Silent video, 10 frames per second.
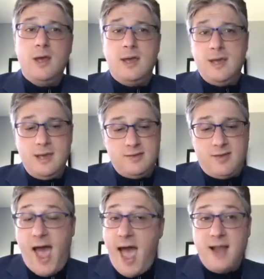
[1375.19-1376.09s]
He's
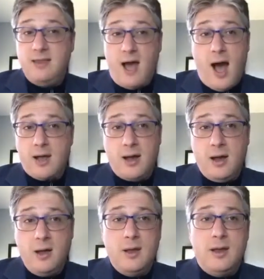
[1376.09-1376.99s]
had
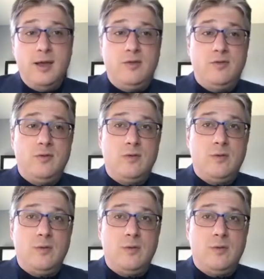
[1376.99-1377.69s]
DACA. He's,